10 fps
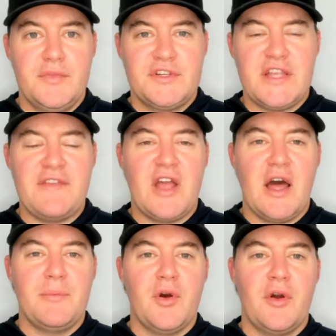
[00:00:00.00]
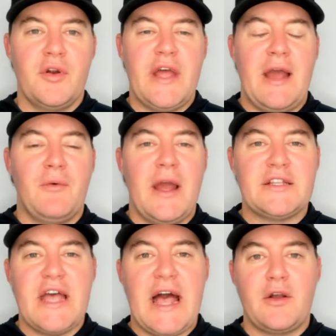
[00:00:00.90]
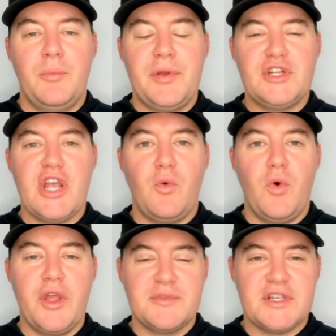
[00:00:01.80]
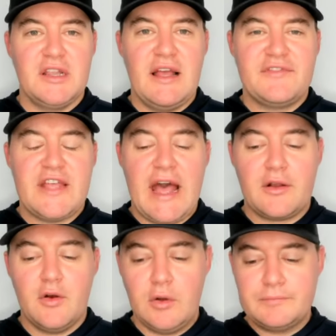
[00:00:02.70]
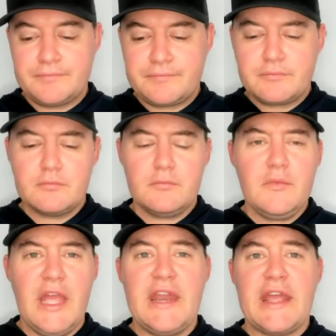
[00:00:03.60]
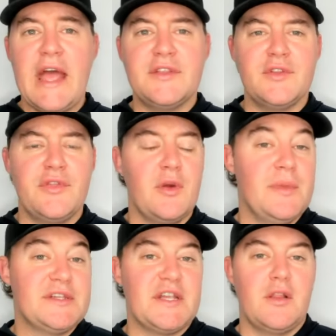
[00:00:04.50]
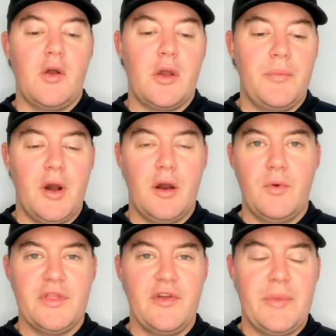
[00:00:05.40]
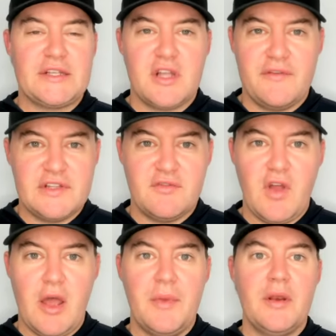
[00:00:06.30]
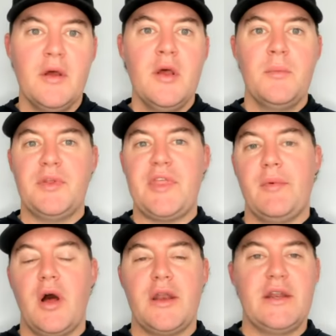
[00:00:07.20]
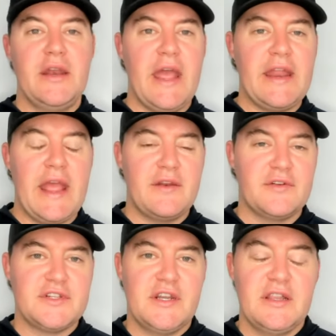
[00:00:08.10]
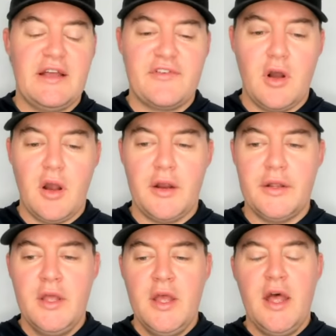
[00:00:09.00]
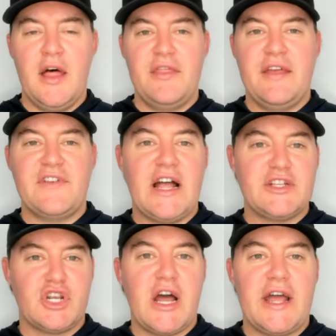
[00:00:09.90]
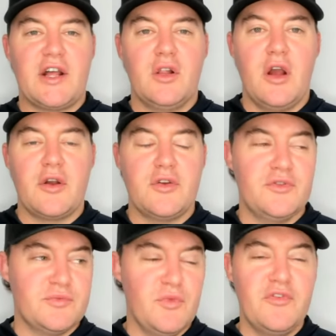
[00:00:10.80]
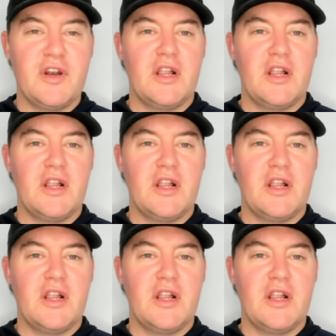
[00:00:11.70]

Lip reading: Savion Byrd at right tackle, PJ Williams at left tackle. And again, they're missing Logan Parr, one of their best offensive linemen, but they brought in a Nate Anderson at left guard. They've got Ja'Kai Clark, who's moving a